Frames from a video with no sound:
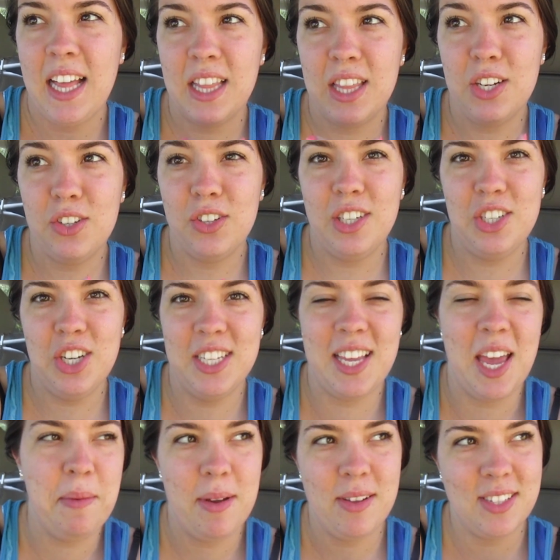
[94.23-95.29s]
I literally just
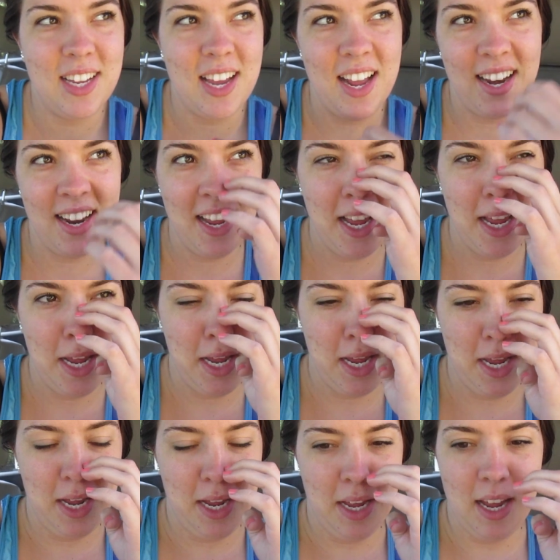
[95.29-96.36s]
came outside.
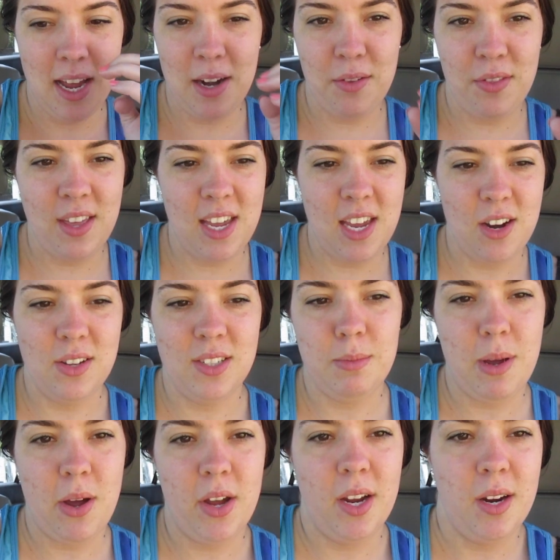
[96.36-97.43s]
I don't think he knows
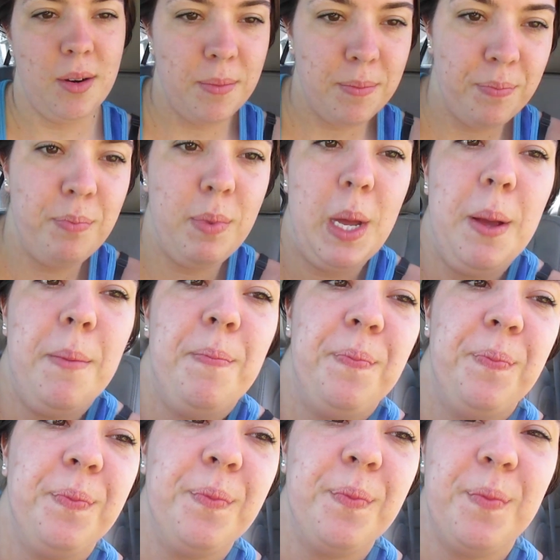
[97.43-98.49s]
I'm out here, but
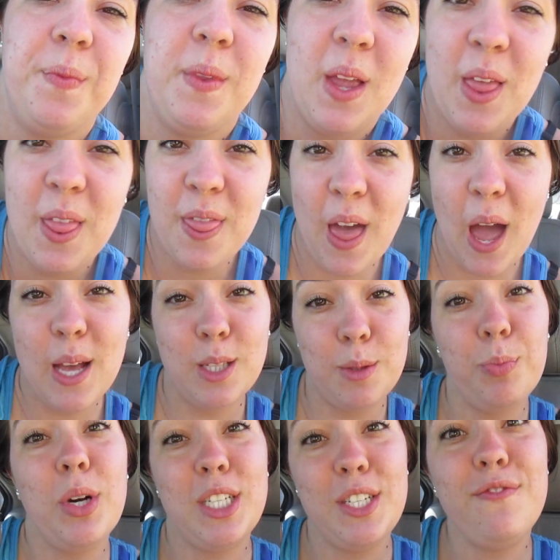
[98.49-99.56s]
that is
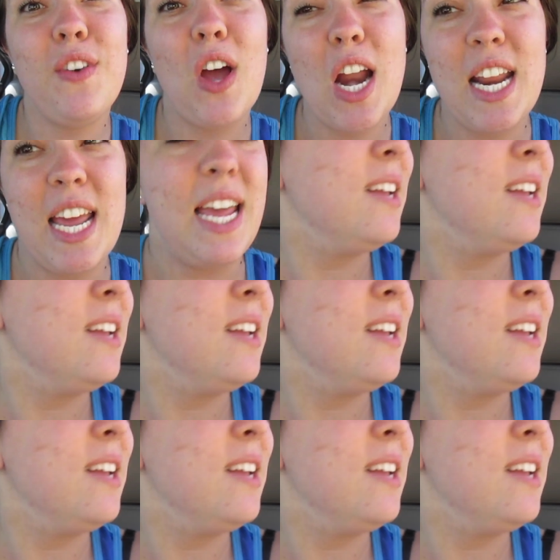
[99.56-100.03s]
pretty funny.